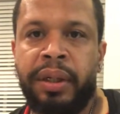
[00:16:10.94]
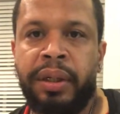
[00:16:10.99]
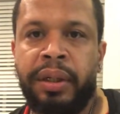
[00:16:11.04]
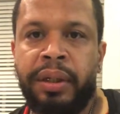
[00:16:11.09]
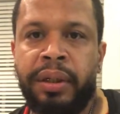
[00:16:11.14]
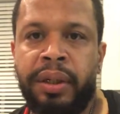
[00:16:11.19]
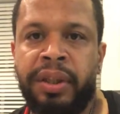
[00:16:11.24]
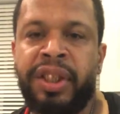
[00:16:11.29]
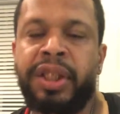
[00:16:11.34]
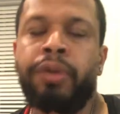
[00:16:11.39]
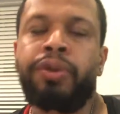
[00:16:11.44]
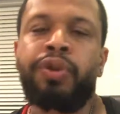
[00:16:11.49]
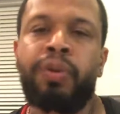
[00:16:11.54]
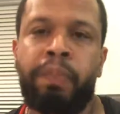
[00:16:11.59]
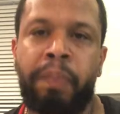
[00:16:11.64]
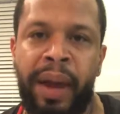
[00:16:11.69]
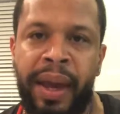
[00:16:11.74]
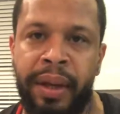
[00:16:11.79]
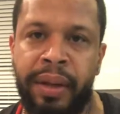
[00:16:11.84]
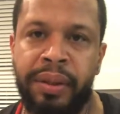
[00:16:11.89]
you central
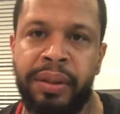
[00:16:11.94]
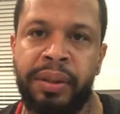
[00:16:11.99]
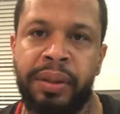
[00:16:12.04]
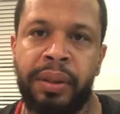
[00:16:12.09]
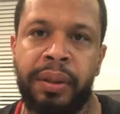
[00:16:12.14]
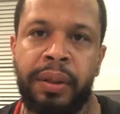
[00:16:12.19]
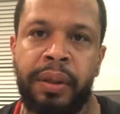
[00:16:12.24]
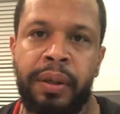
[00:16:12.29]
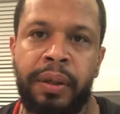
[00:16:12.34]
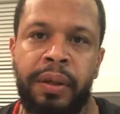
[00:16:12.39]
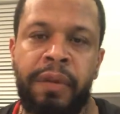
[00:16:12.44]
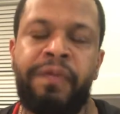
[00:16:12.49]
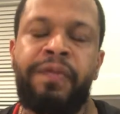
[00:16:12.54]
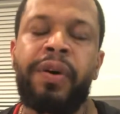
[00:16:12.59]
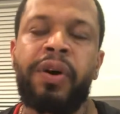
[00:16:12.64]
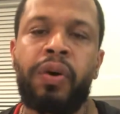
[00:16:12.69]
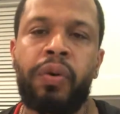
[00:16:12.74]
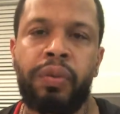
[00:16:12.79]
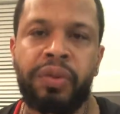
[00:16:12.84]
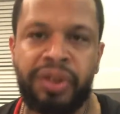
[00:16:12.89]
bankers, your
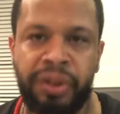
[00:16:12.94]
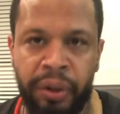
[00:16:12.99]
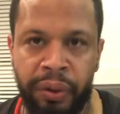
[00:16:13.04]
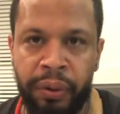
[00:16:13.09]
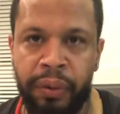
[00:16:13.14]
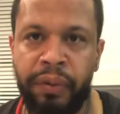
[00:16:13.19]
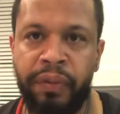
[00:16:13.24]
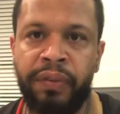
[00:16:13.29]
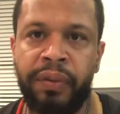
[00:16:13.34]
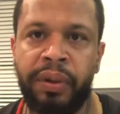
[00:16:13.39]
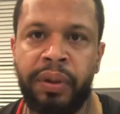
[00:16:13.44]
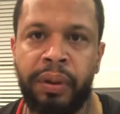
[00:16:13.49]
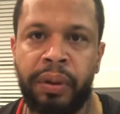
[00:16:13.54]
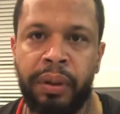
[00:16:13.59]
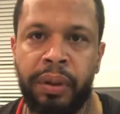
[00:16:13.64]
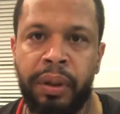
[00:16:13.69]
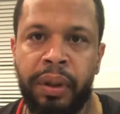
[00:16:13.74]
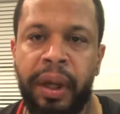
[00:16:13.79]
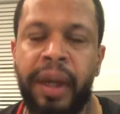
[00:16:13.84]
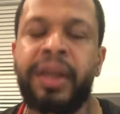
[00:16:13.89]
Federal Reserve,
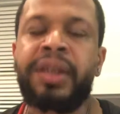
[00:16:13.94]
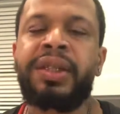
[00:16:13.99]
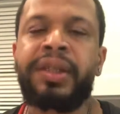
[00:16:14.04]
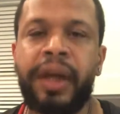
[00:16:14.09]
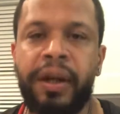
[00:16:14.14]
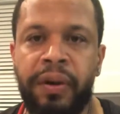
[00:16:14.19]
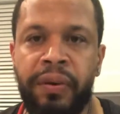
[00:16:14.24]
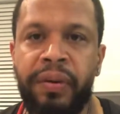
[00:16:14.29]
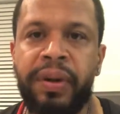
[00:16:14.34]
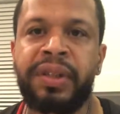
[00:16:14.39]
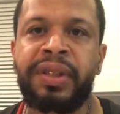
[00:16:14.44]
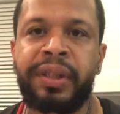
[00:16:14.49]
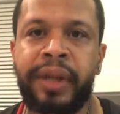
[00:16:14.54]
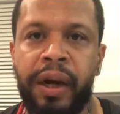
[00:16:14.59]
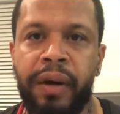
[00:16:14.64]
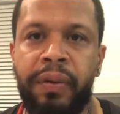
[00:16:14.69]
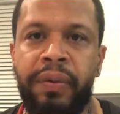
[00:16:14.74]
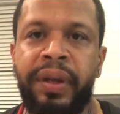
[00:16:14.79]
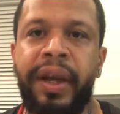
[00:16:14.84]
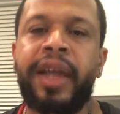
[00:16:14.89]
etc.,
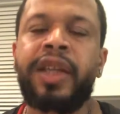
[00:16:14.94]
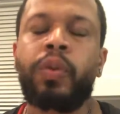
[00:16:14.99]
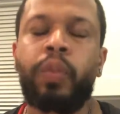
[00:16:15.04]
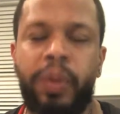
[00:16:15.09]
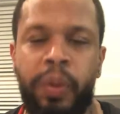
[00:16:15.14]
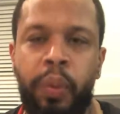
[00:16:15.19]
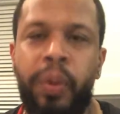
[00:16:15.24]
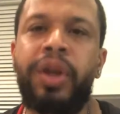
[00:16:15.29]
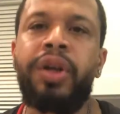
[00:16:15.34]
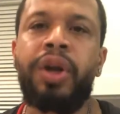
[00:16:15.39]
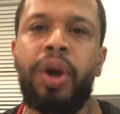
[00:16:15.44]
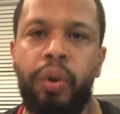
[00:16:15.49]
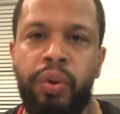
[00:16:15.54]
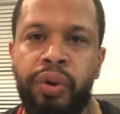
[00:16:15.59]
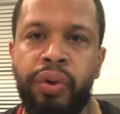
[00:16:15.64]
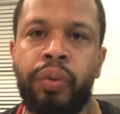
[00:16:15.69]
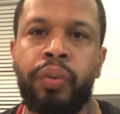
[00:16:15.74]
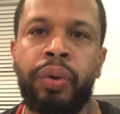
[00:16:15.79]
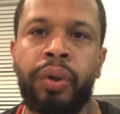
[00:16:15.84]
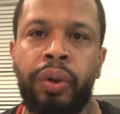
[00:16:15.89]
etc. Yes, we know
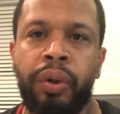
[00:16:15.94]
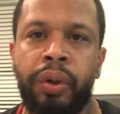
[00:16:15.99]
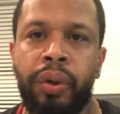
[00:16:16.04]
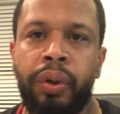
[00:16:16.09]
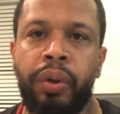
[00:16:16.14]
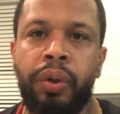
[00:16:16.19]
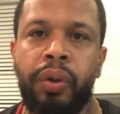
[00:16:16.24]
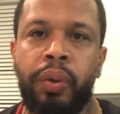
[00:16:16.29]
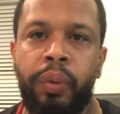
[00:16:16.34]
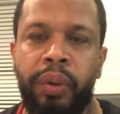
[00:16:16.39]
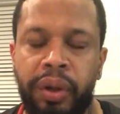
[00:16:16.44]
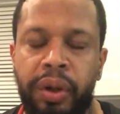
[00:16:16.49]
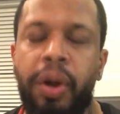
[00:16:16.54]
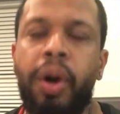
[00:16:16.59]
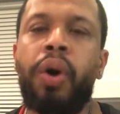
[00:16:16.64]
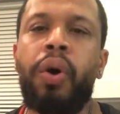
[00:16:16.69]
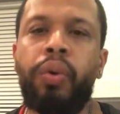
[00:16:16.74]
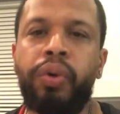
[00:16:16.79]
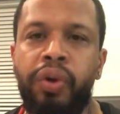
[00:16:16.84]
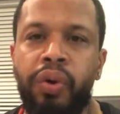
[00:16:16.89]
you. We
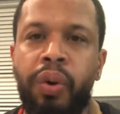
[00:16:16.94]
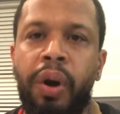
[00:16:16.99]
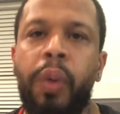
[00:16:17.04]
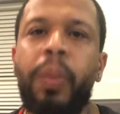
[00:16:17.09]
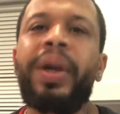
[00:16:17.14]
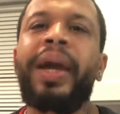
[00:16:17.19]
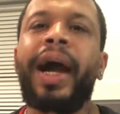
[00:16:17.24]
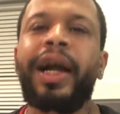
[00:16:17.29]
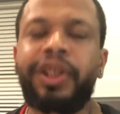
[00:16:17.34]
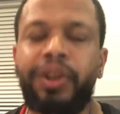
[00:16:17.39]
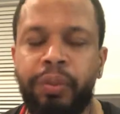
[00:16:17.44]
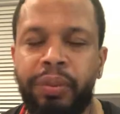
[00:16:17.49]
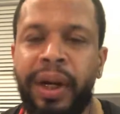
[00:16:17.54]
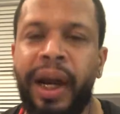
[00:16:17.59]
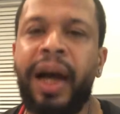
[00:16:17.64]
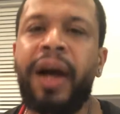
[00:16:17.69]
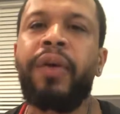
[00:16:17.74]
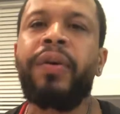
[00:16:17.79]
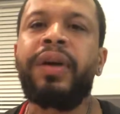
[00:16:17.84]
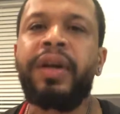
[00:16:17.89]
know you are. We got you
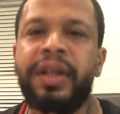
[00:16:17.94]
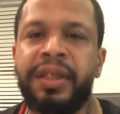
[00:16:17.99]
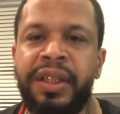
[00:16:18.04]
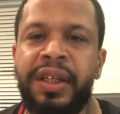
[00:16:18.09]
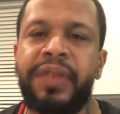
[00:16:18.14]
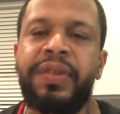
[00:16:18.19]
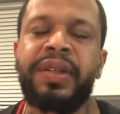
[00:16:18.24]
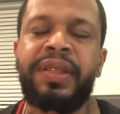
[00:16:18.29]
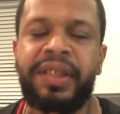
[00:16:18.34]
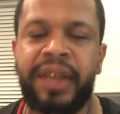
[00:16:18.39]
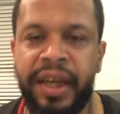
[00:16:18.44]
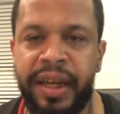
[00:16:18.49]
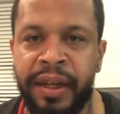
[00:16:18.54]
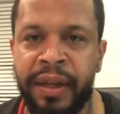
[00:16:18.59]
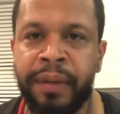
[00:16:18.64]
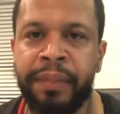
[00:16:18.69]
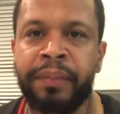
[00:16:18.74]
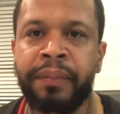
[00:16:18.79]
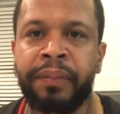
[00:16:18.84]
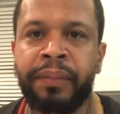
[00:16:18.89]
down to the
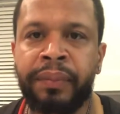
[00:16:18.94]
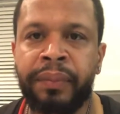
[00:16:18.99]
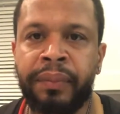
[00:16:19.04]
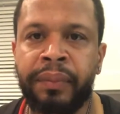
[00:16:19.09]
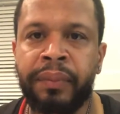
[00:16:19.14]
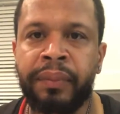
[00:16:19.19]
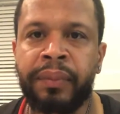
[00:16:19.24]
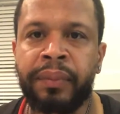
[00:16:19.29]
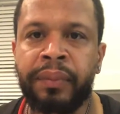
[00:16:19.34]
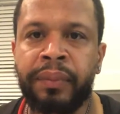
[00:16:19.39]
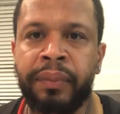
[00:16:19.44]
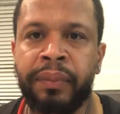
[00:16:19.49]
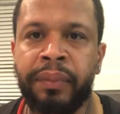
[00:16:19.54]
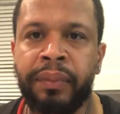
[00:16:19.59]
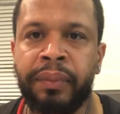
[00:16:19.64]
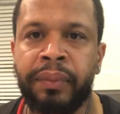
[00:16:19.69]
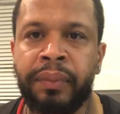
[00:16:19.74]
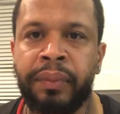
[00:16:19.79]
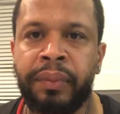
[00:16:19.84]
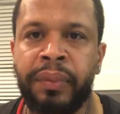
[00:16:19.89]
T.
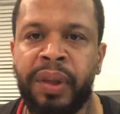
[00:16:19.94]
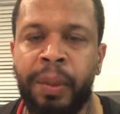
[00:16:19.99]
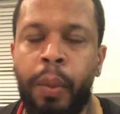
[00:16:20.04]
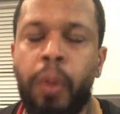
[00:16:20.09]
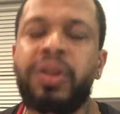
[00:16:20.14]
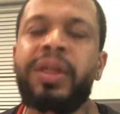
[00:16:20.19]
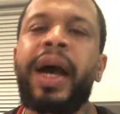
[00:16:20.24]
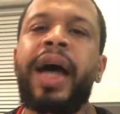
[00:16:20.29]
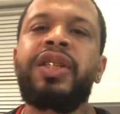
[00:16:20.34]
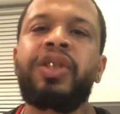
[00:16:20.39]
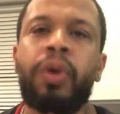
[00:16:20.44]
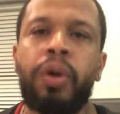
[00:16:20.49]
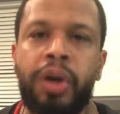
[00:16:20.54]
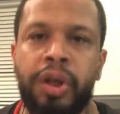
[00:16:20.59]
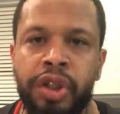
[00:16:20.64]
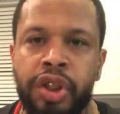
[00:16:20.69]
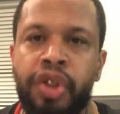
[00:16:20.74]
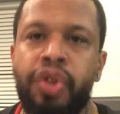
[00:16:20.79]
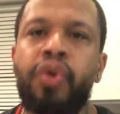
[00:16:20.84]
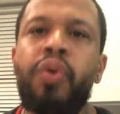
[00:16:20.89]
The Most High is going to
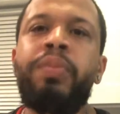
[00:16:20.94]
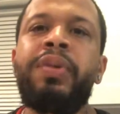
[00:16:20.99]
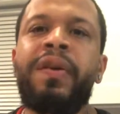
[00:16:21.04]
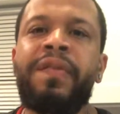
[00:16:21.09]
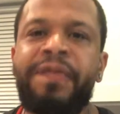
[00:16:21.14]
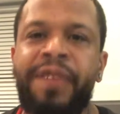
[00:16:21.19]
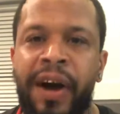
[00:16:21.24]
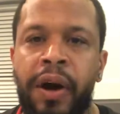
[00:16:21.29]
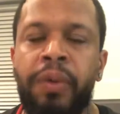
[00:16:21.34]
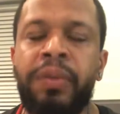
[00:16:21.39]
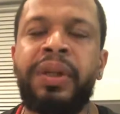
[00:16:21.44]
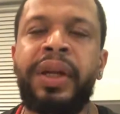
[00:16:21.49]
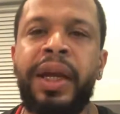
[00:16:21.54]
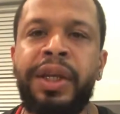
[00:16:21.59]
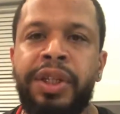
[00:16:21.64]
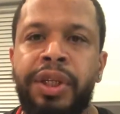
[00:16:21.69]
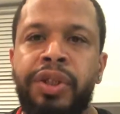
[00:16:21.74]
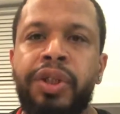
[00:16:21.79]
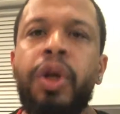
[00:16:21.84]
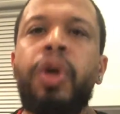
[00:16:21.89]
consume your
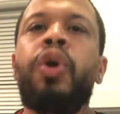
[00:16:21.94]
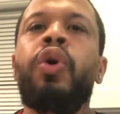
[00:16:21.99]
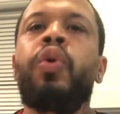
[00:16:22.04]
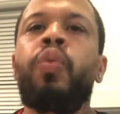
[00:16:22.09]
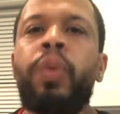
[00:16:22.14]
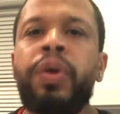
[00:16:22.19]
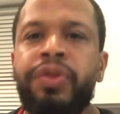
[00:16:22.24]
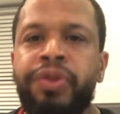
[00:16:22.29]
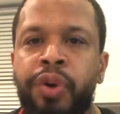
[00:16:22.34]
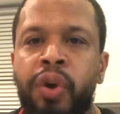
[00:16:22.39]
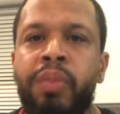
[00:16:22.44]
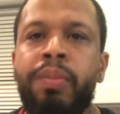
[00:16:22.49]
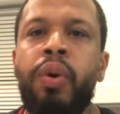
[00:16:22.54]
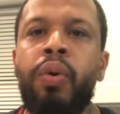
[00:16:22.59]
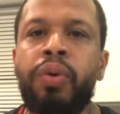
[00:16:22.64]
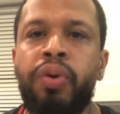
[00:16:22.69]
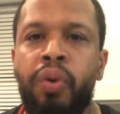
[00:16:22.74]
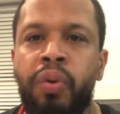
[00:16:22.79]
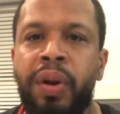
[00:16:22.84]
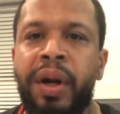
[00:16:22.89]
foundations with
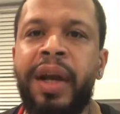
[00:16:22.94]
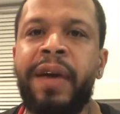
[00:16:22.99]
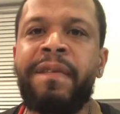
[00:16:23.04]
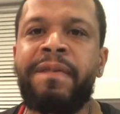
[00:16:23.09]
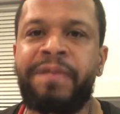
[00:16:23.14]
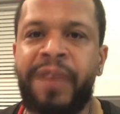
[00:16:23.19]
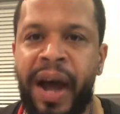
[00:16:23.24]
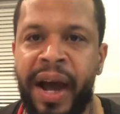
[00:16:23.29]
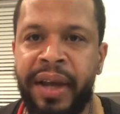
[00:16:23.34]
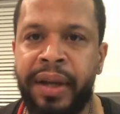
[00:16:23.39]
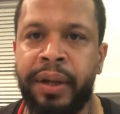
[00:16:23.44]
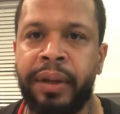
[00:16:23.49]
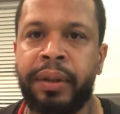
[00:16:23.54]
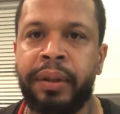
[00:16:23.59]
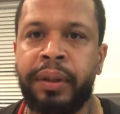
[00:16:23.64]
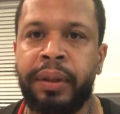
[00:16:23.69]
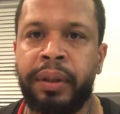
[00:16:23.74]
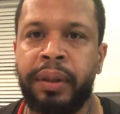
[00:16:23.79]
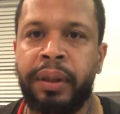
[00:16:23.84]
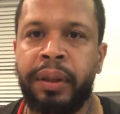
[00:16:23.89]
thermonuclear fire
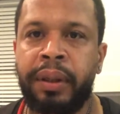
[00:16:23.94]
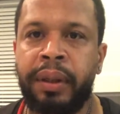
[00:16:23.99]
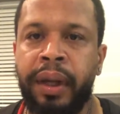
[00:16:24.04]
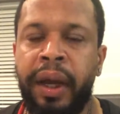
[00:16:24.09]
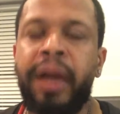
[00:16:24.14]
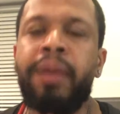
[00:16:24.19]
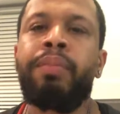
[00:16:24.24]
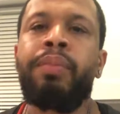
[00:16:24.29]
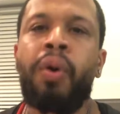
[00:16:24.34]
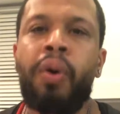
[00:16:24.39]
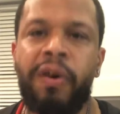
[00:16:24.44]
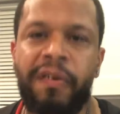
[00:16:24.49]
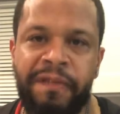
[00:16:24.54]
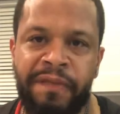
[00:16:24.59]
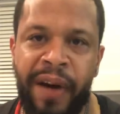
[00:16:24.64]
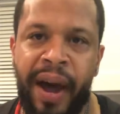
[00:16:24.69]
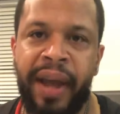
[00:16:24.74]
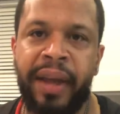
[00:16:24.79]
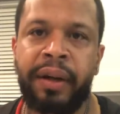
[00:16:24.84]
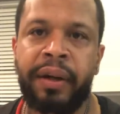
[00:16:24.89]
and more
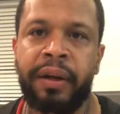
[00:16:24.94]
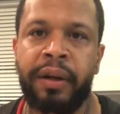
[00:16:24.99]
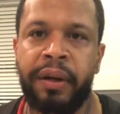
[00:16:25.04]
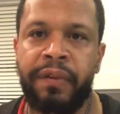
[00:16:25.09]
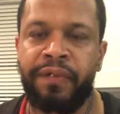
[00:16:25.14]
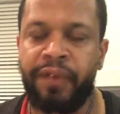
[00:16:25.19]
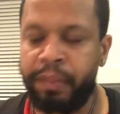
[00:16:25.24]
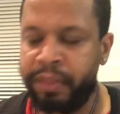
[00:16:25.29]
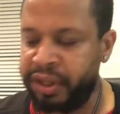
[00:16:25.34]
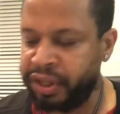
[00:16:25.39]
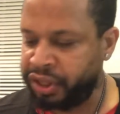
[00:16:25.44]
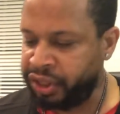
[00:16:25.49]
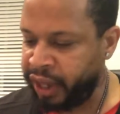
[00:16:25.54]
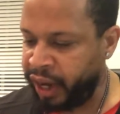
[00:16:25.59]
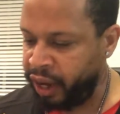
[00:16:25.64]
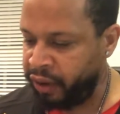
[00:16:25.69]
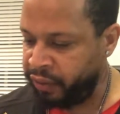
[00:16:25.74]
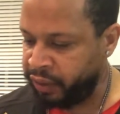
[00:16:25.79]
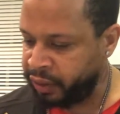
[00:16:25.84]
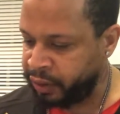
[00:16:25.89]
fire from these
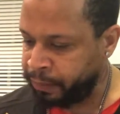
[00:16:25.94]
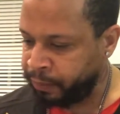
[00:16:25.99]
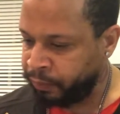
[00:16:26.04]
chariots.